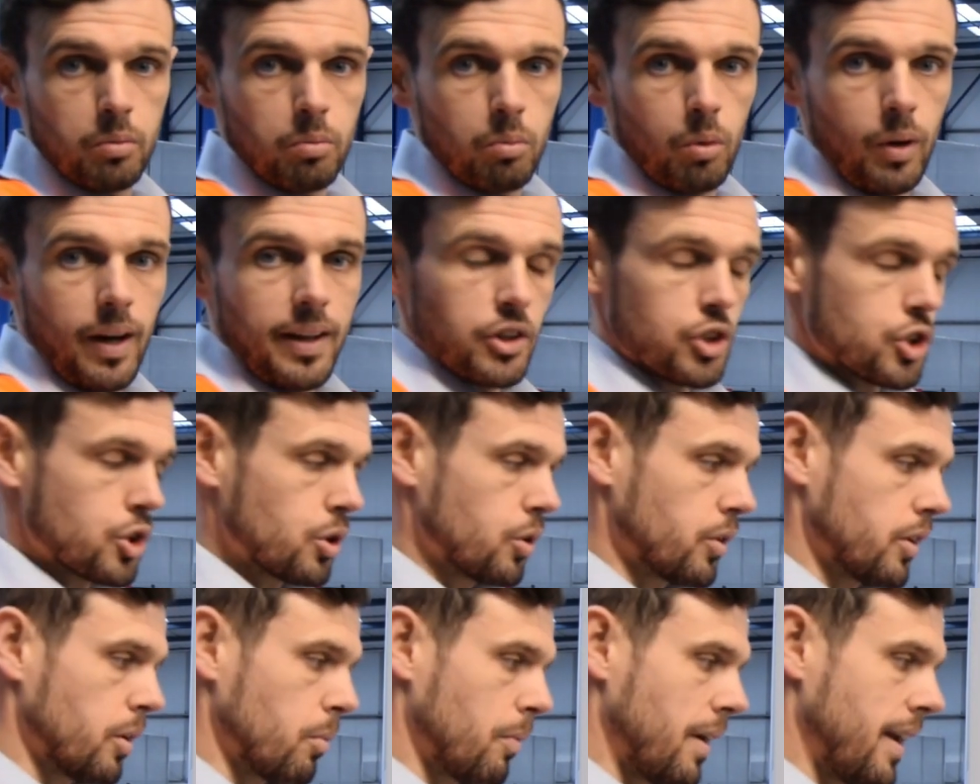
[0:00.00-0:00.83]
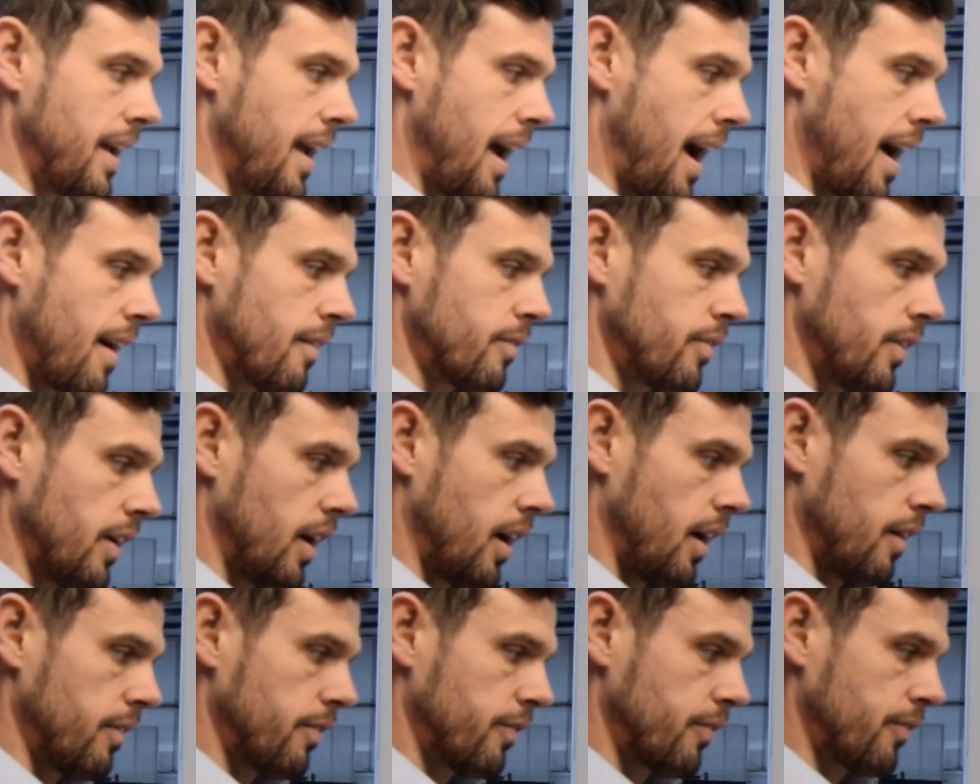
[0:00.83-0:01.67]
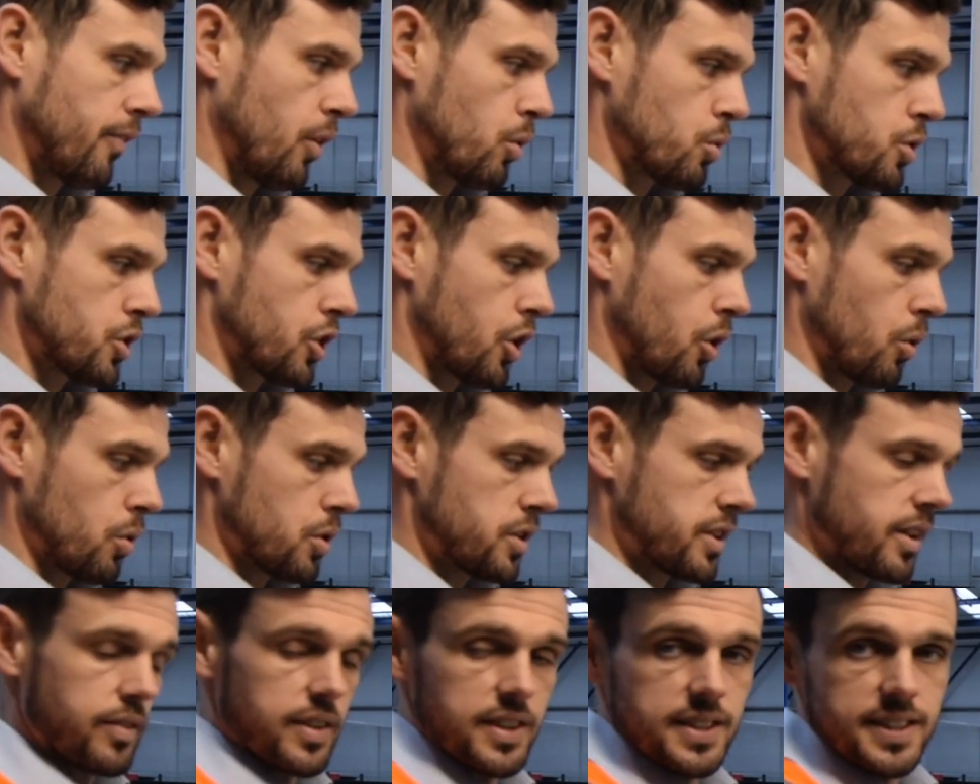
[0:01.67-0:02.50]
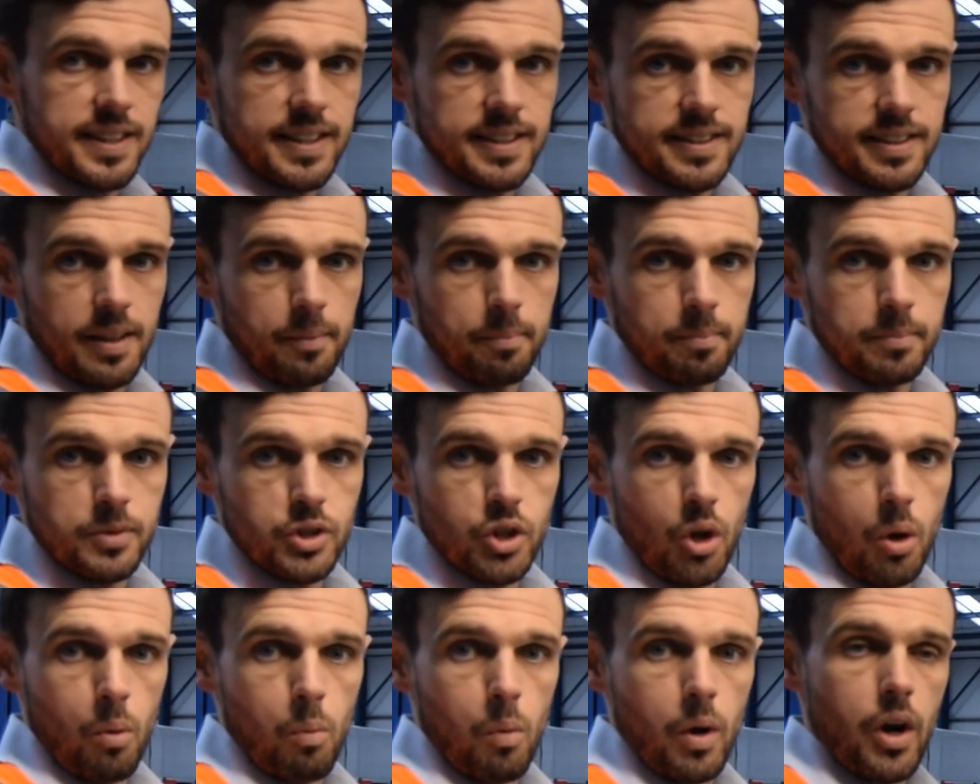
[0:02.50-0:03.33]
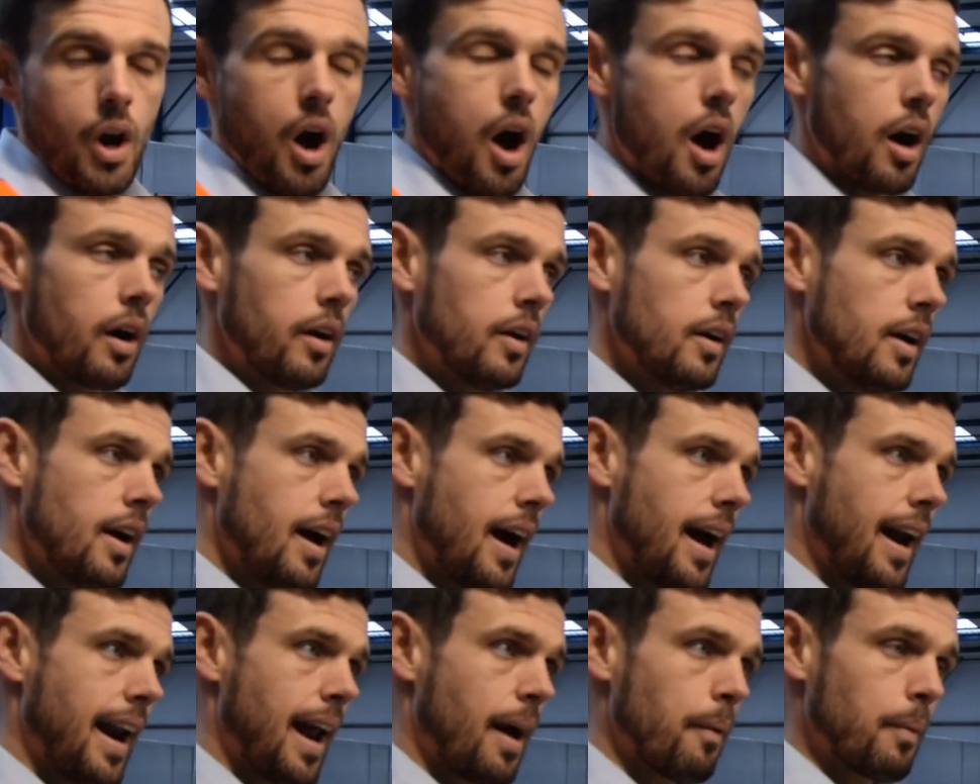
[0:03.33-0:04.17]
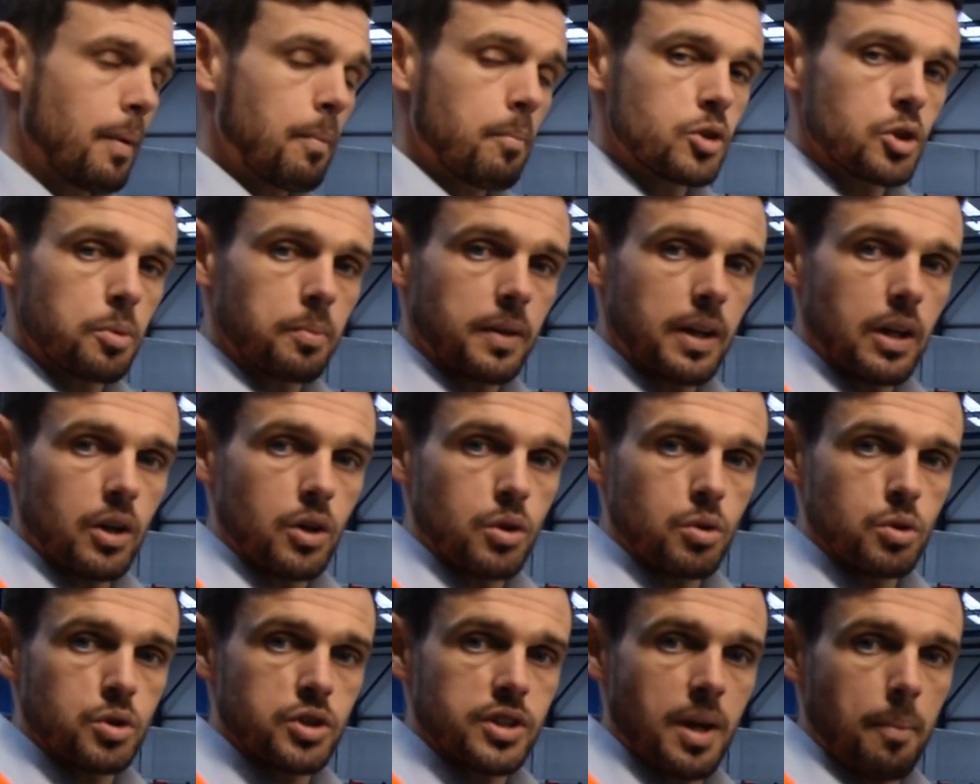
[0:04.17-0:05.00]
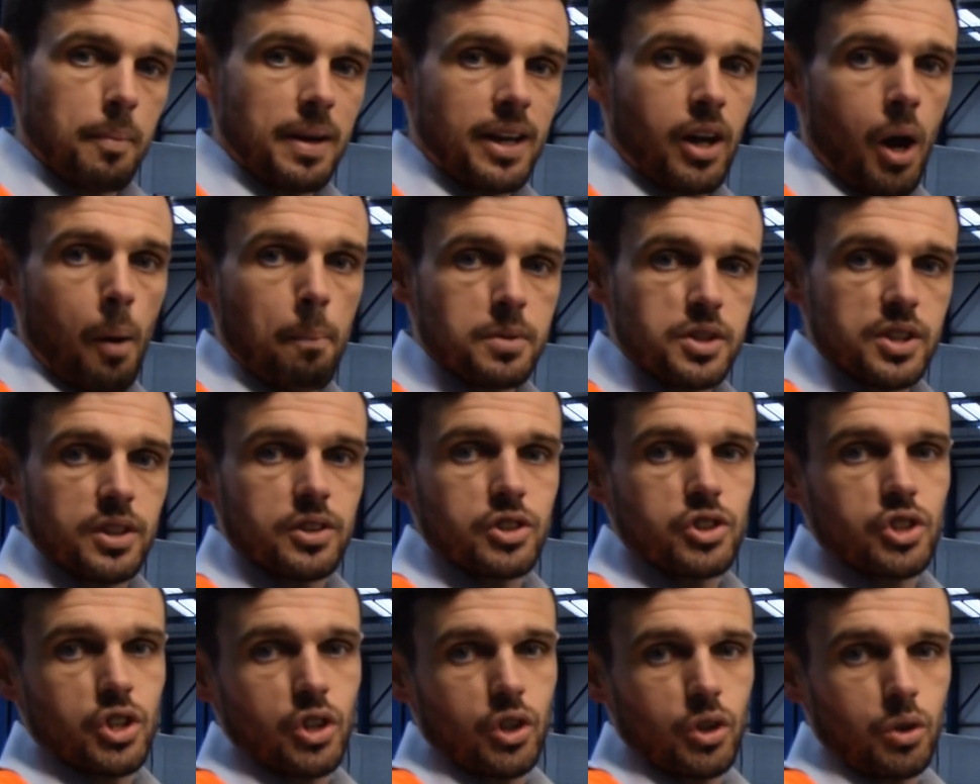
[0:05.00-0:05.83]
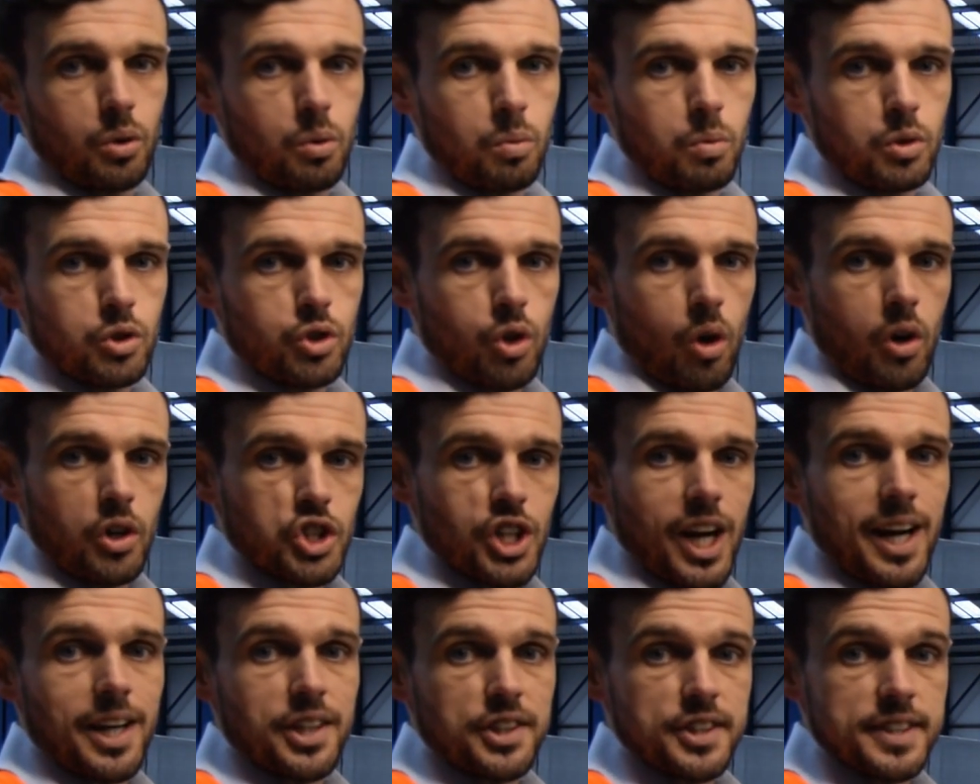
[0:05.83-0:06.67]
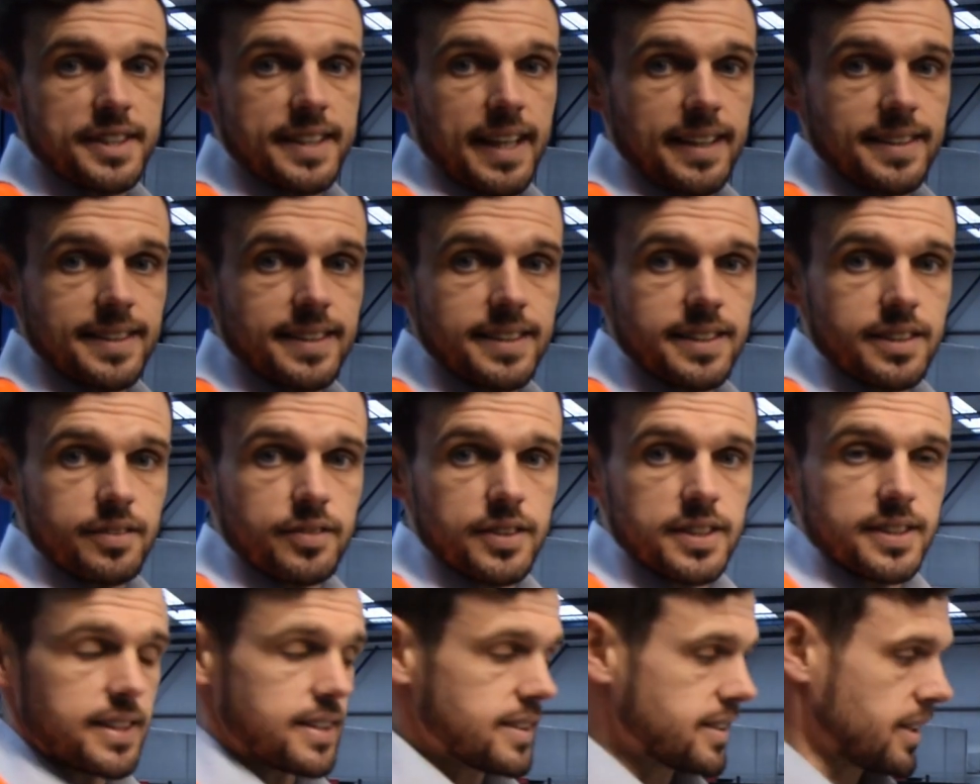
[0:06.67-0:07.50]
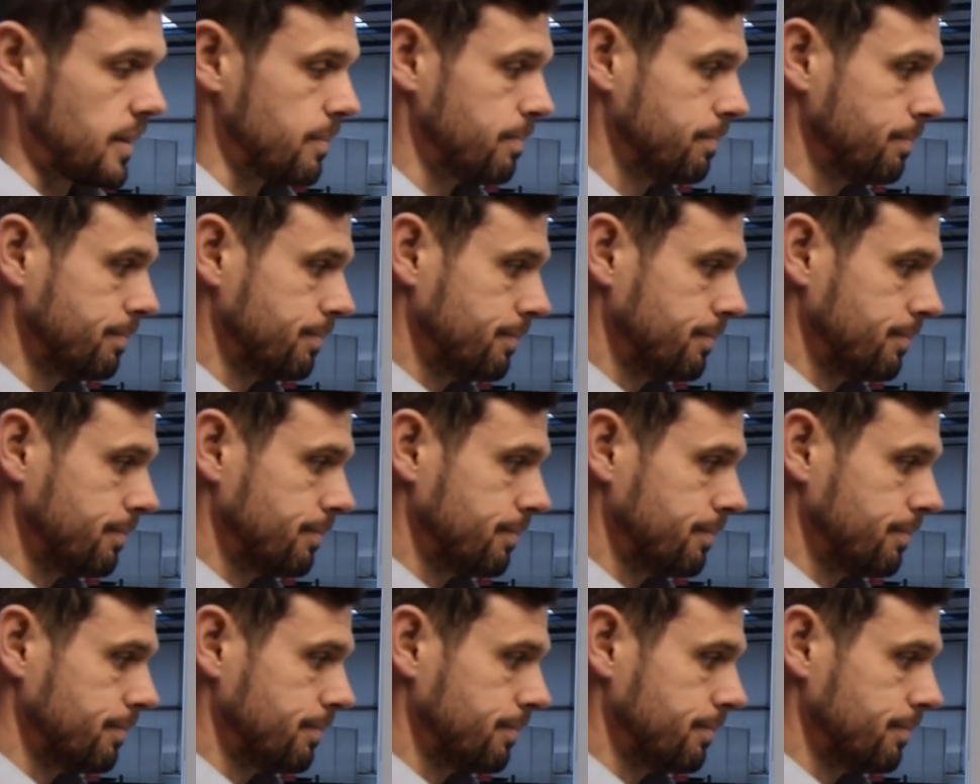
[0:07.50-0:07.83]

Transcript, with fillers: will ensure that we have uh, full security of the system, so we're not allowing somebody who's semi-competent to try and change the settings of the system.